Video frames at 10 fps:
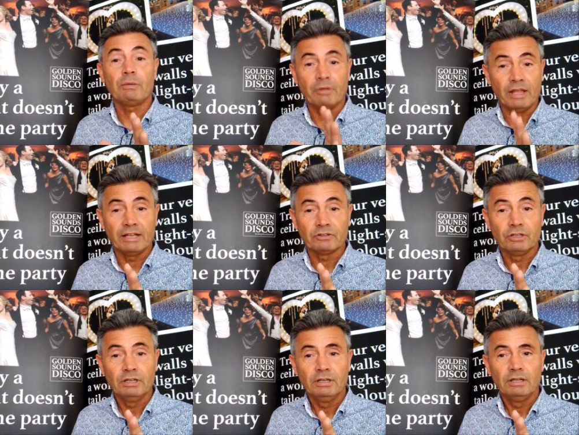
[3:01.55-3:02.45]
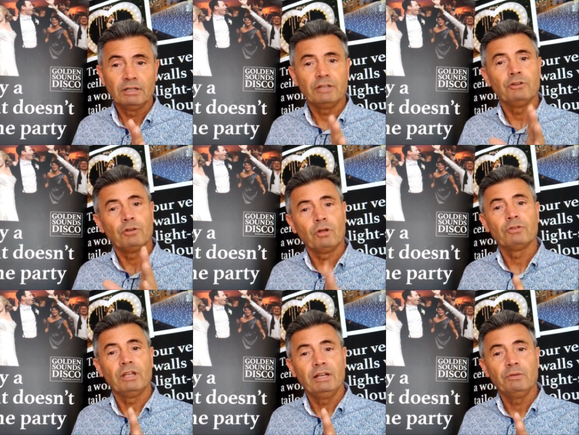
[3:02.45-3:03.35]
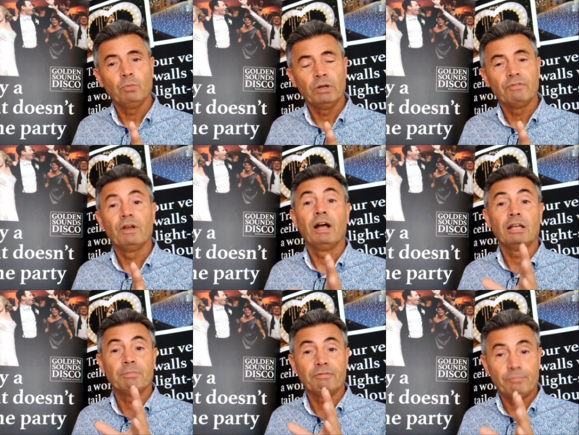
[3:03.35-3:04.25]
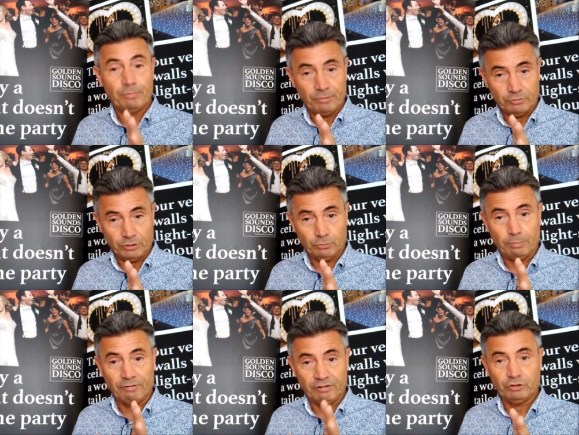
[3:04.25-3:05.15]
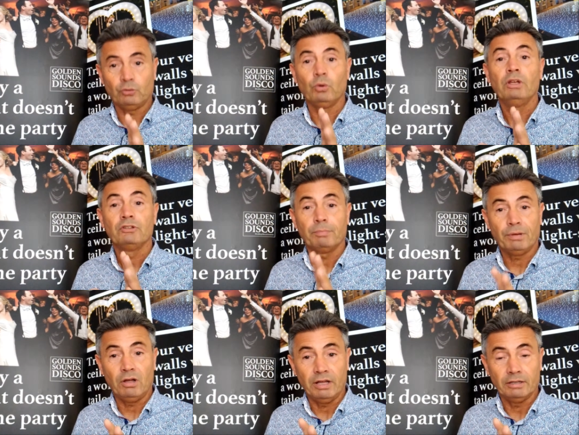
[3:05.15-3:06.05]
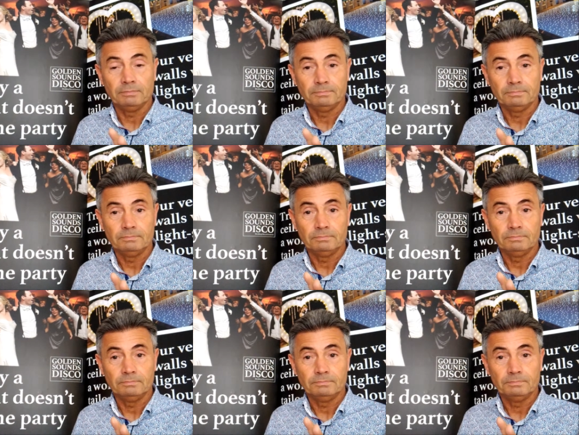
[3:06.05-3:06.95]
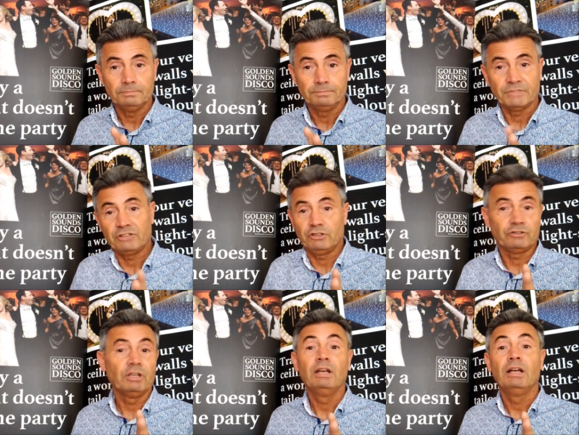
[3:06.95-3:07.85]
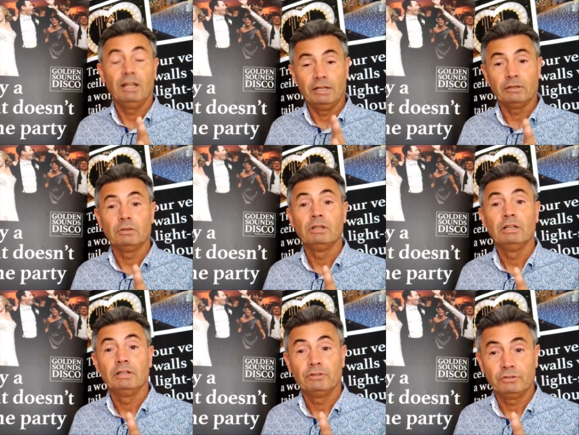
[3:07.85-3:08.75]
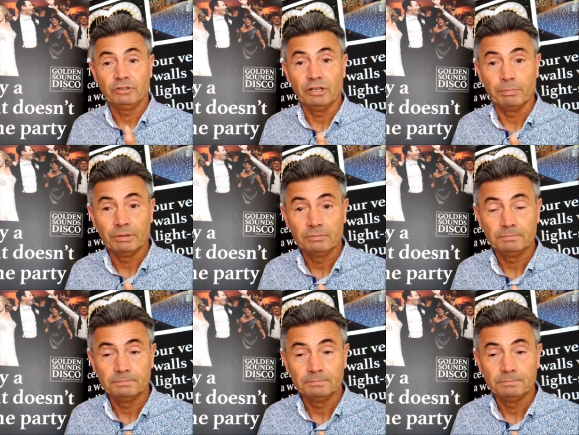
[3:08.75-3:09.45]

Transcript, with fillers: some that, then you're not dealing with a professional supplier. That's just a little tip.